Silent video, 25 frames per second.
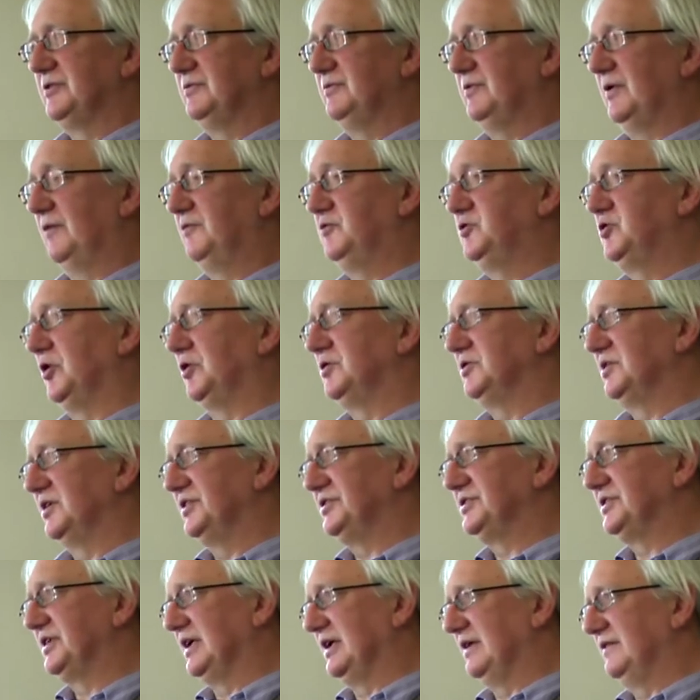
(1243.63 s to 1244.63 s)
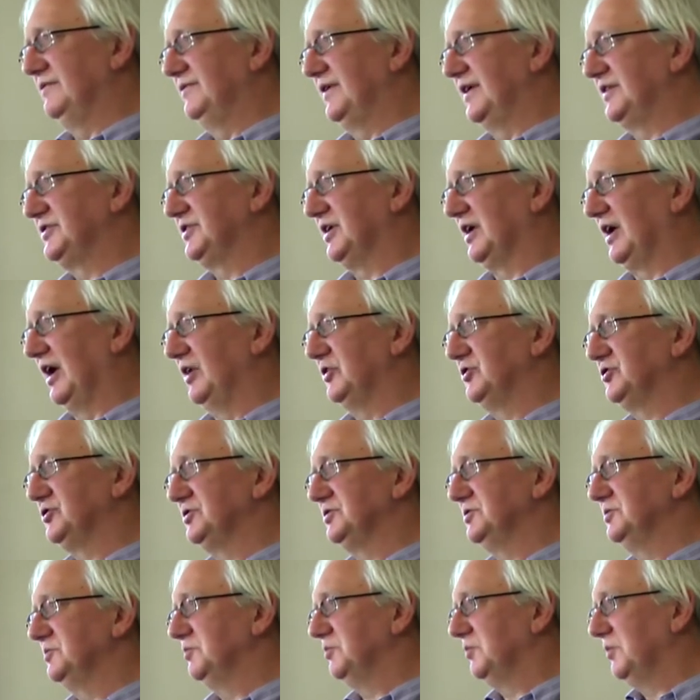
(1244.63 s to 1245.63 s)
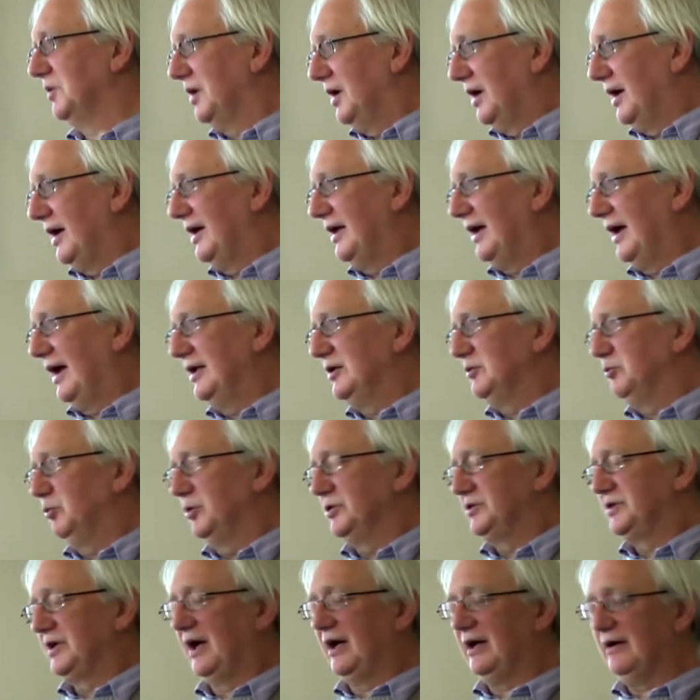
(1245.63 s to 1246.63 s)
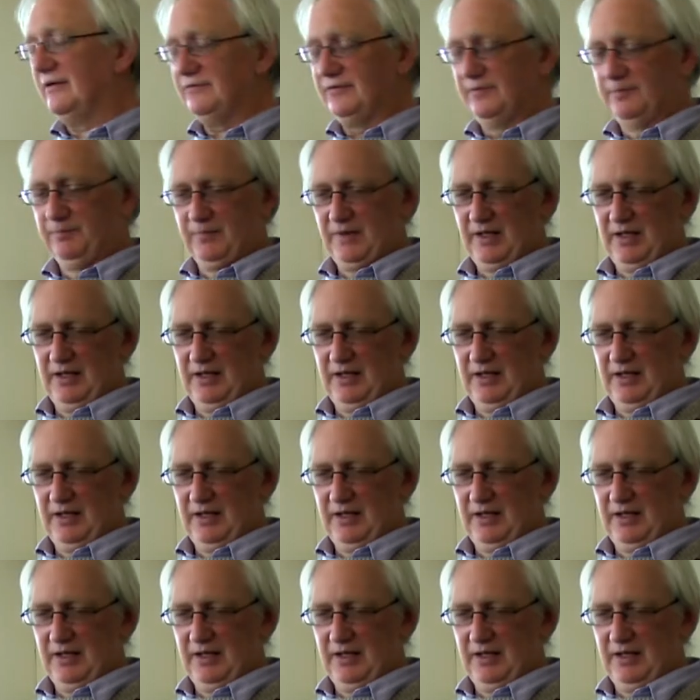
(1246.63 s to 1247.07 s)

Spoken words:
of journalistic investigation and would have